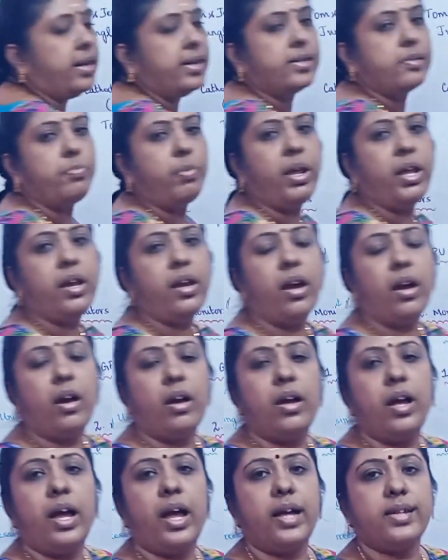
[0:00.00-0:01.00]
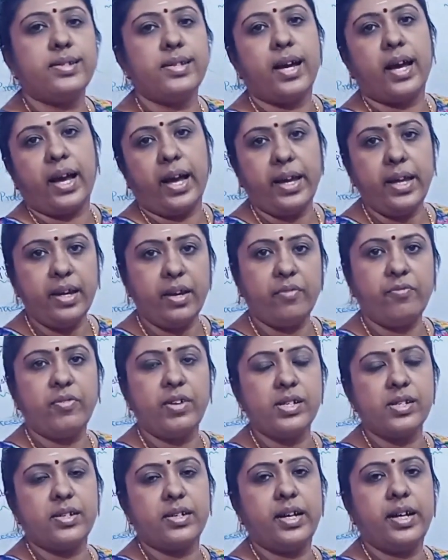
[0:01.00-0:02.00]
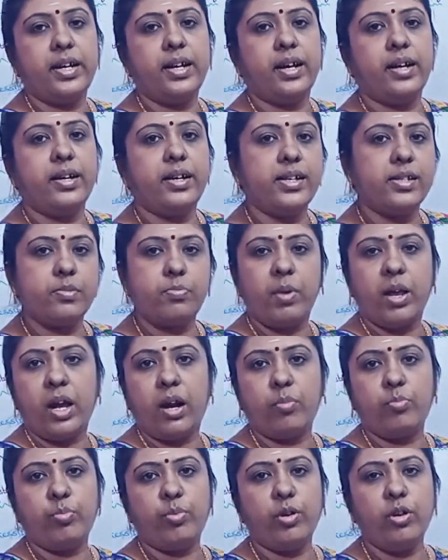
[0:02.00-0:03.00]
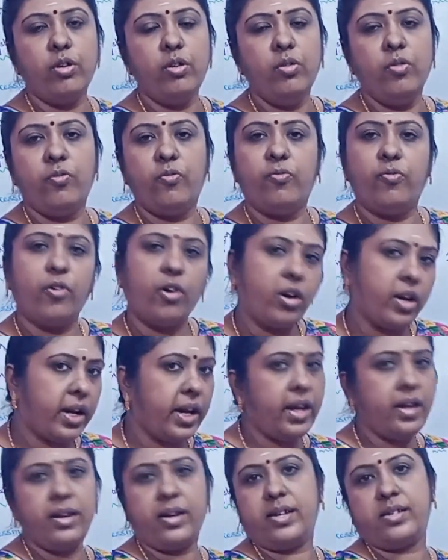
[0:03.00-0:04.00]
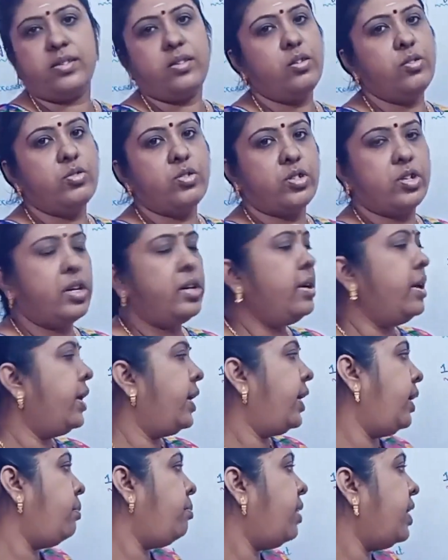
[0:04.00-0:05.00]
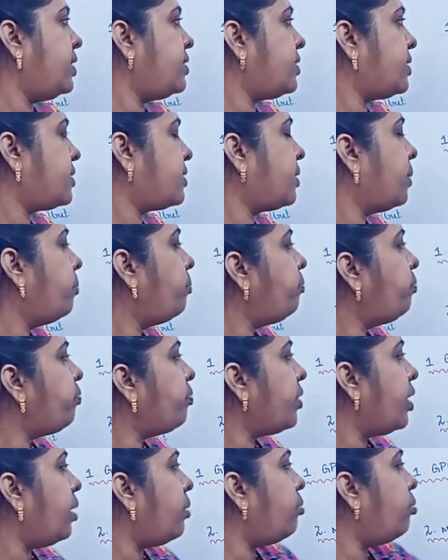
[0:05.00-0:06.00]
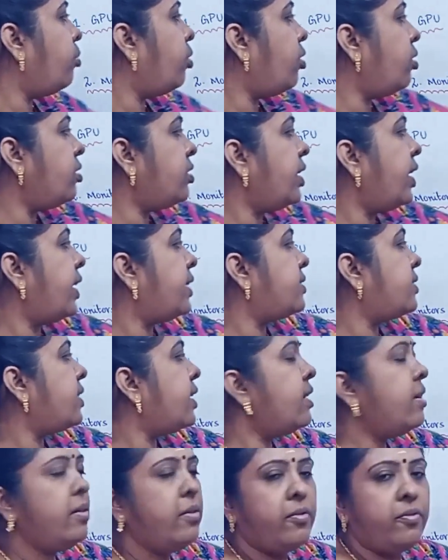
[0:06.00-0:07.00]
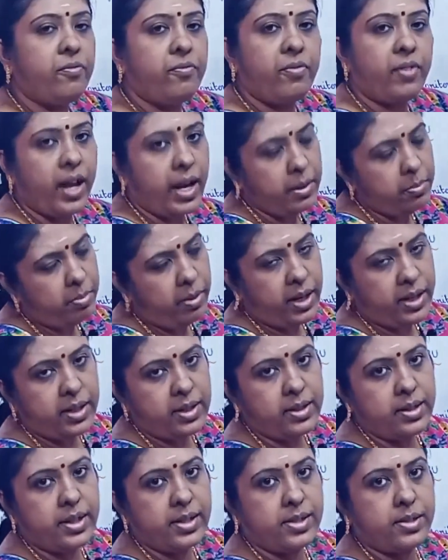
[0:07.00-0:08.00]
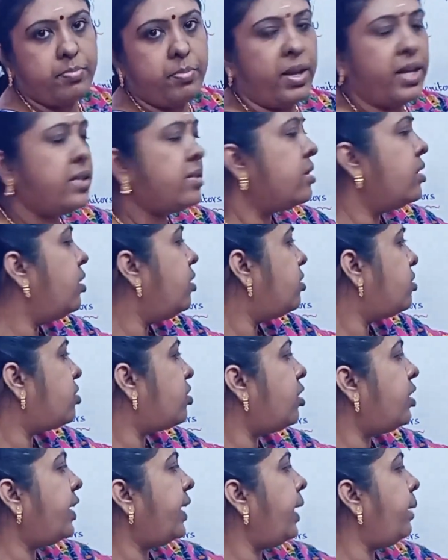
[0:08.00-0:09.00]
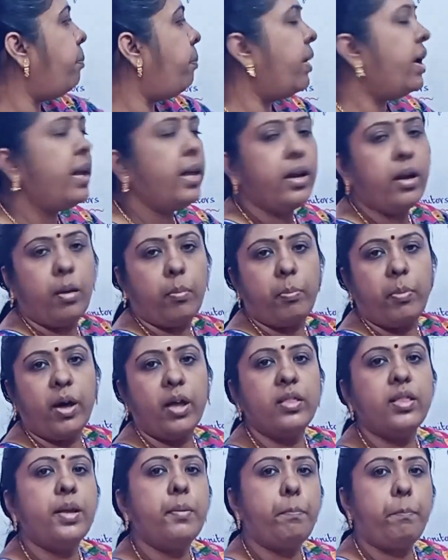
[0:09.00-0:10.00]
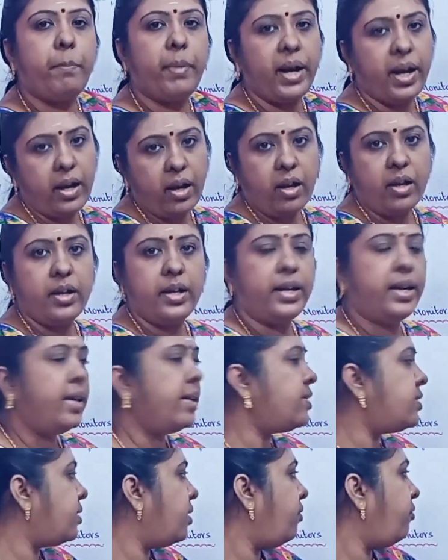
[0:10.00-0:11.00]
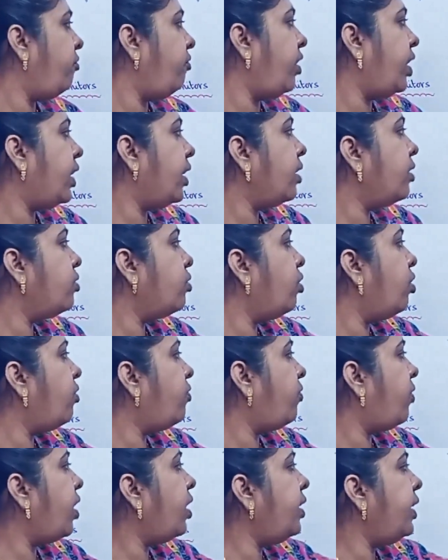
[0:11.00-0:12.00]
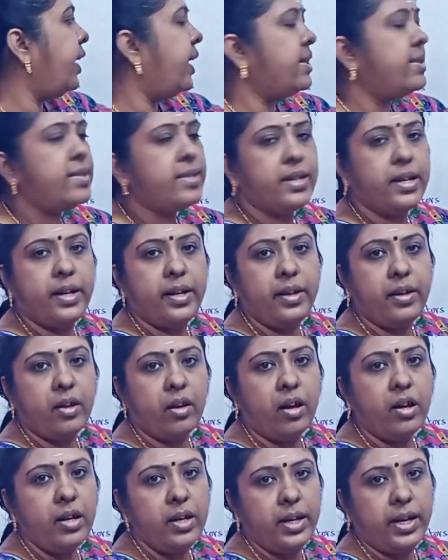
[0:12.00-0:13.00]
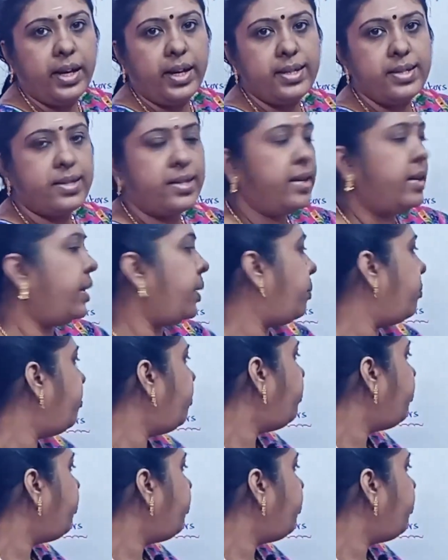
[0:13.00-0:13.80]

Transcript: display, has a high refresh rate and display up to 4K resolution images. Both has a flat panel displays. So depending upon the priorities, we can go for LCD or LCD.